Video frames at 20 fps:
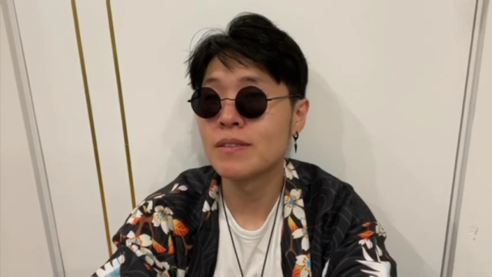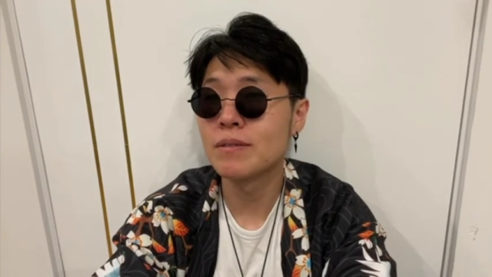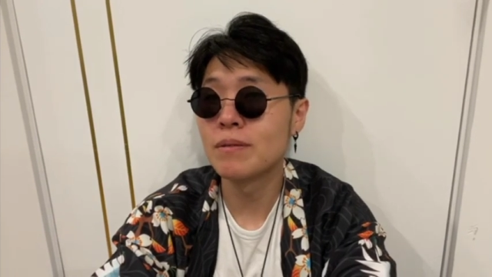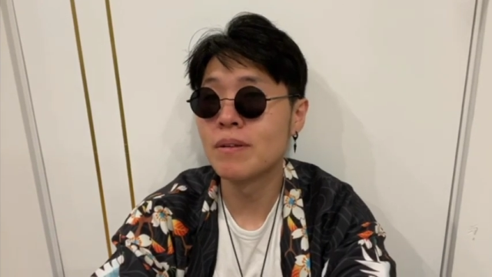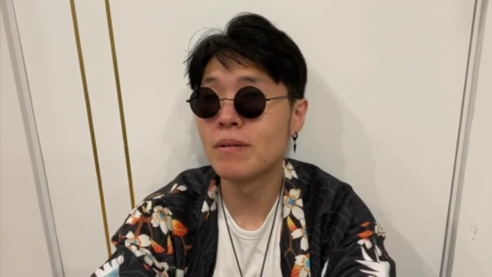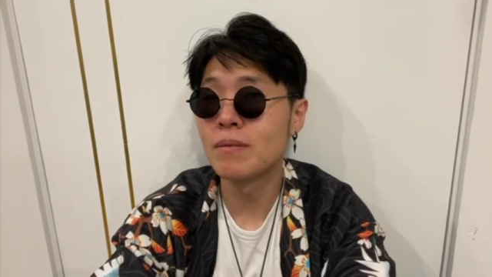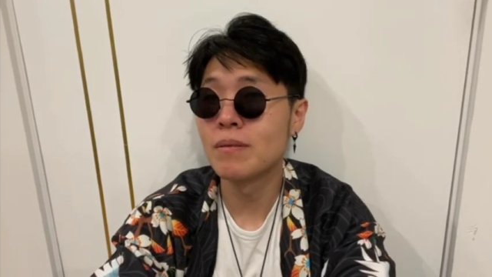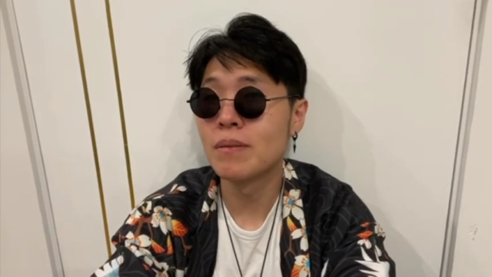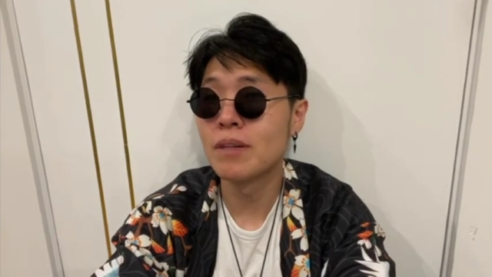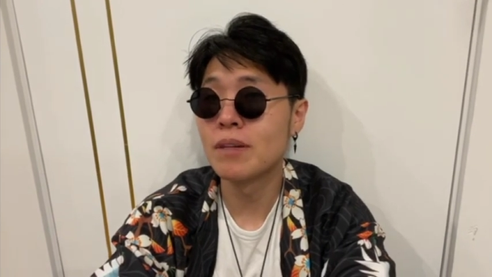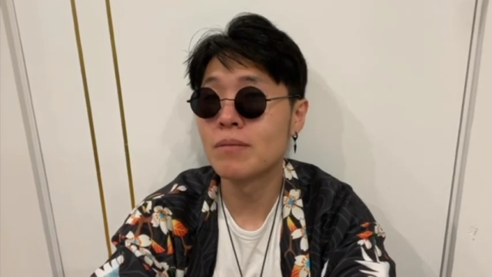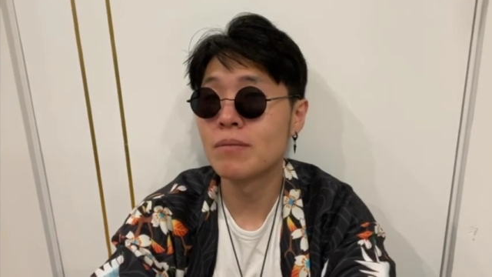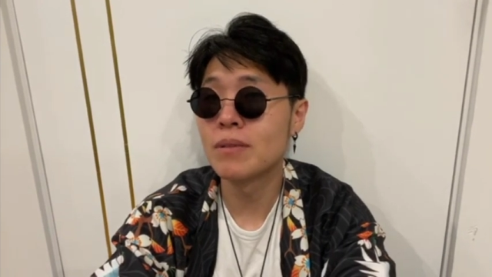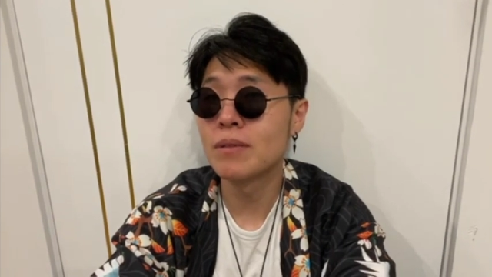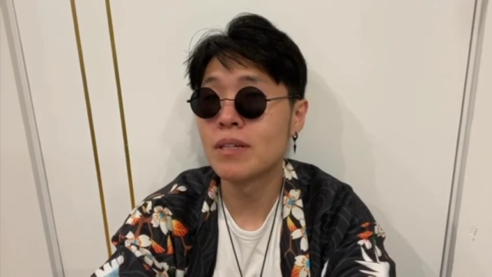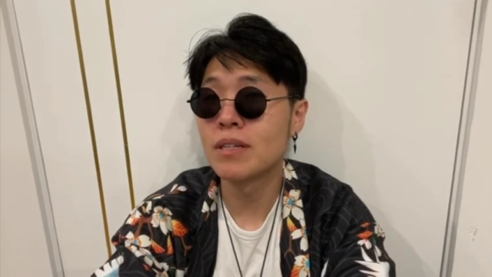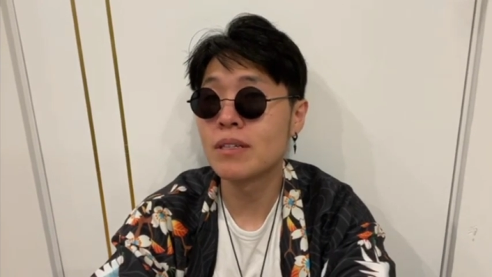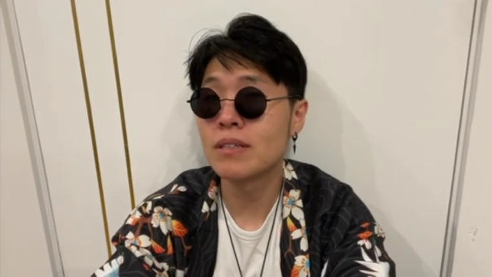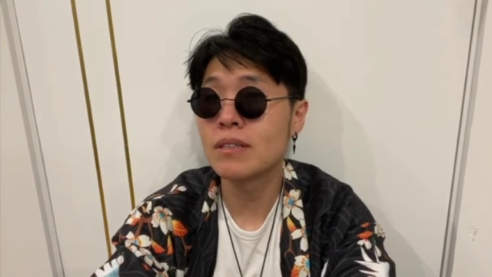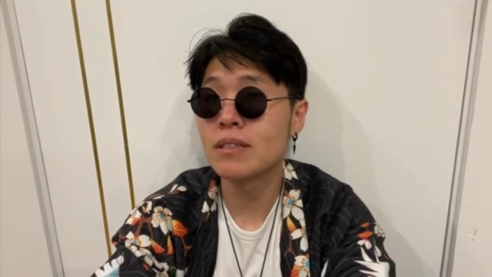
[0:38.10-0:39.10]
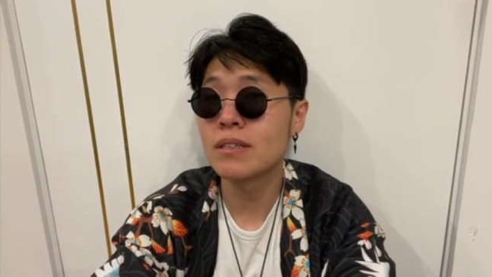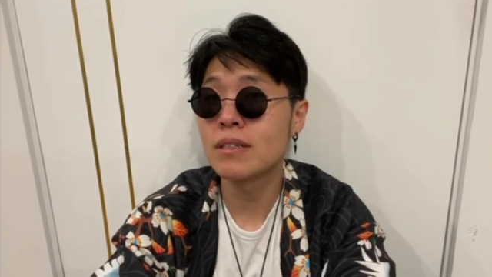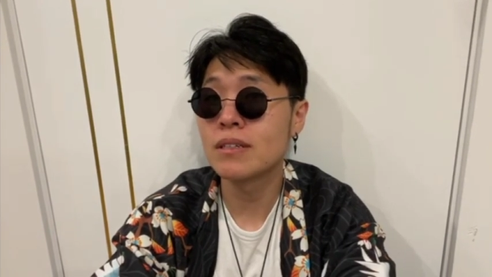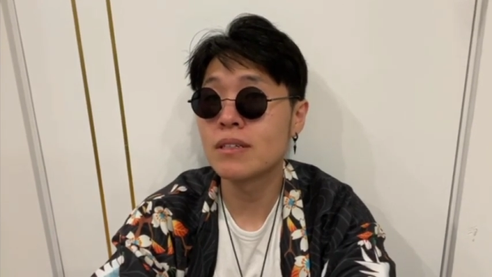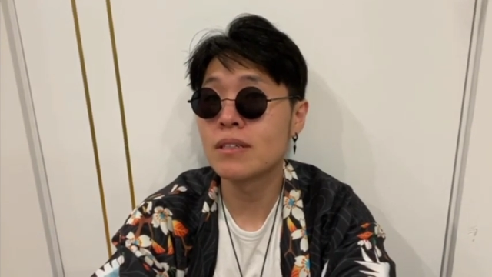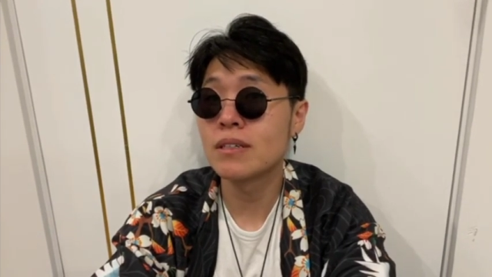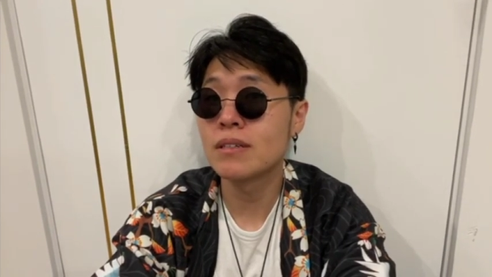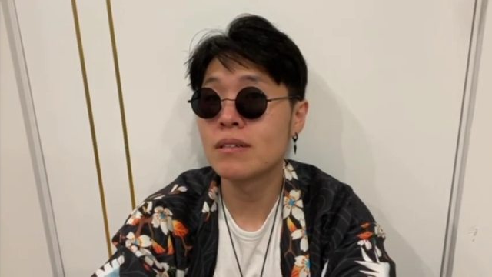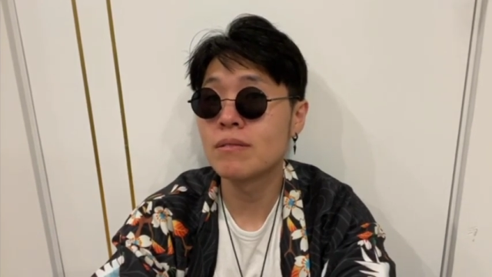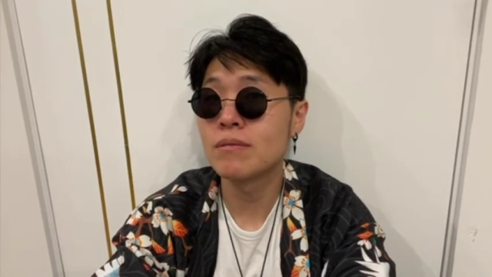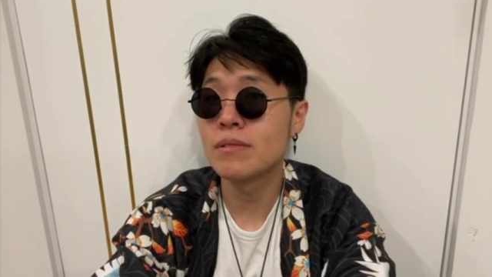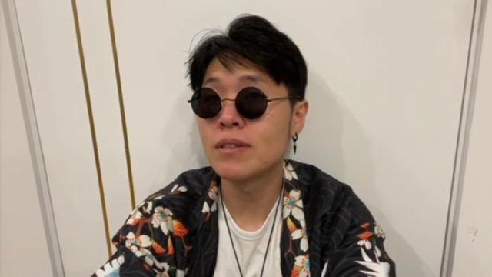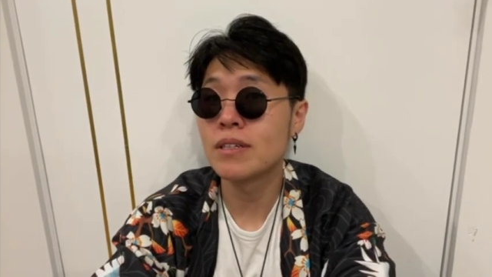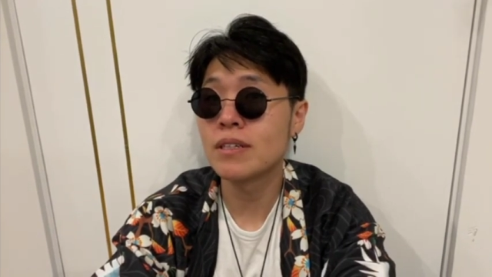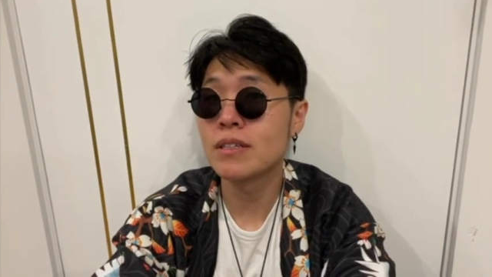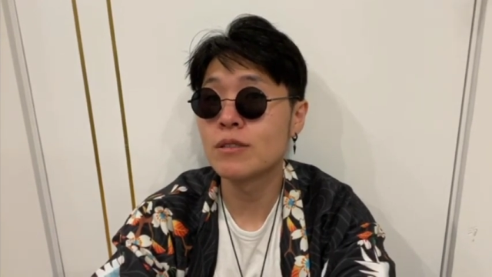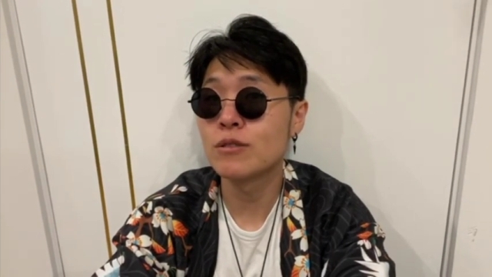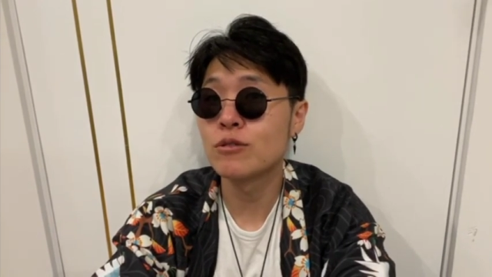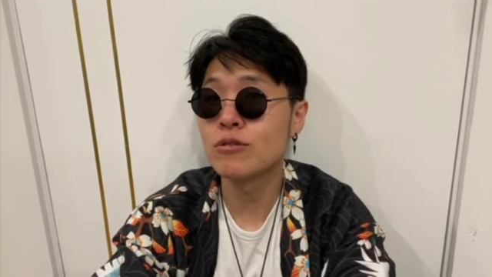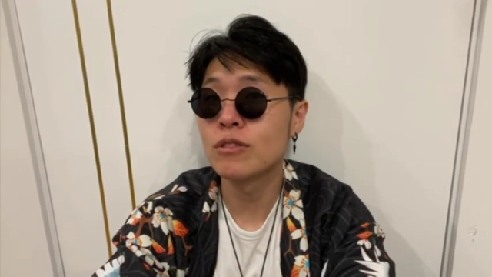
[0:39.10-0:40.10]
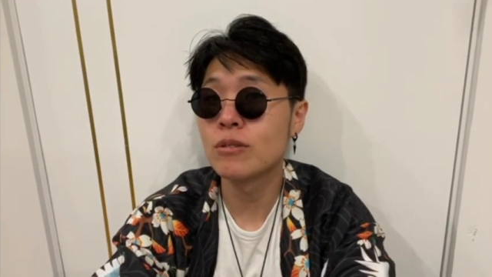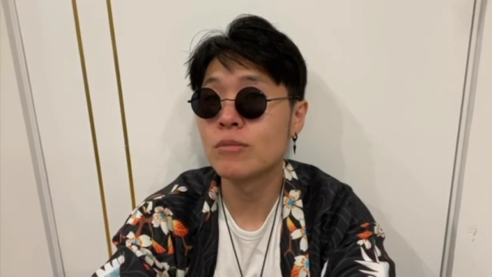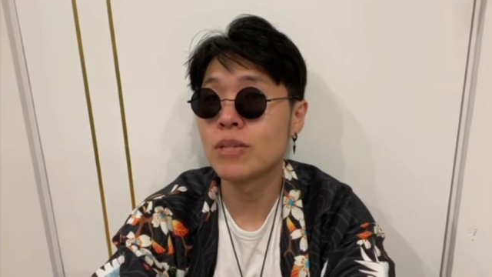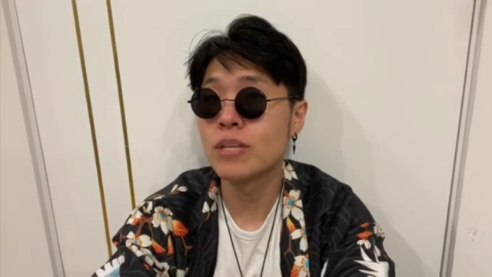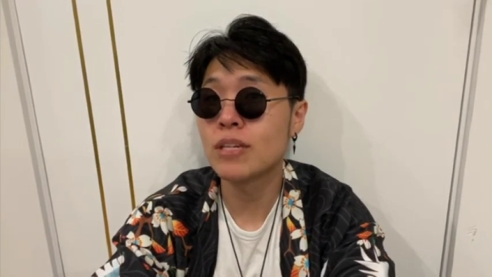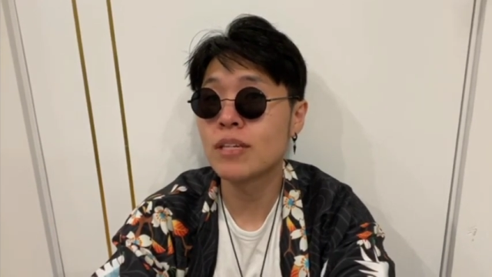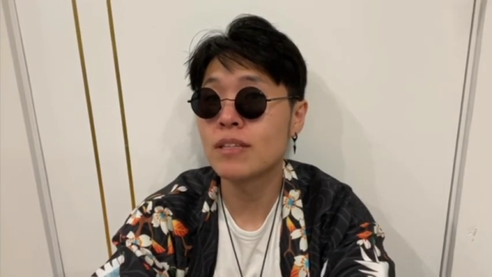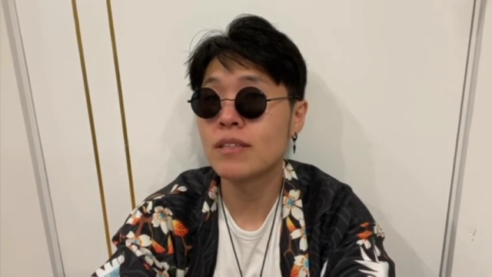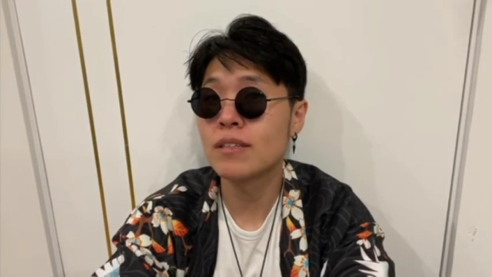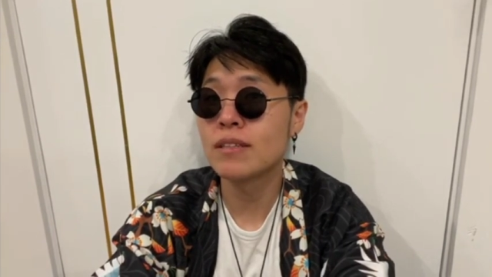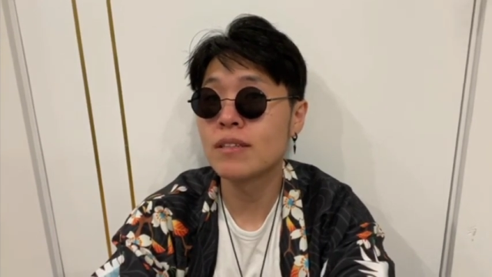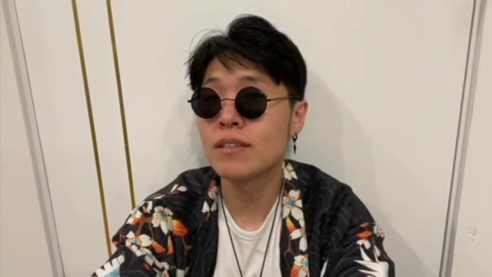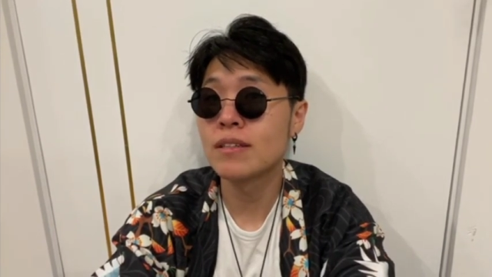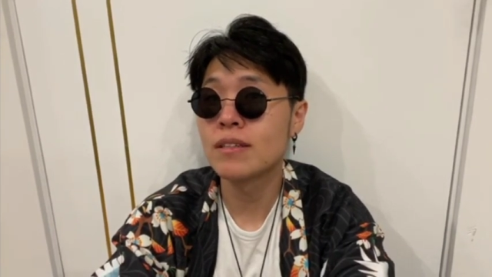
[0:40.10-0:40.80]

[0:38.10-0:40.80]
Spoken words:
So when I can stream again.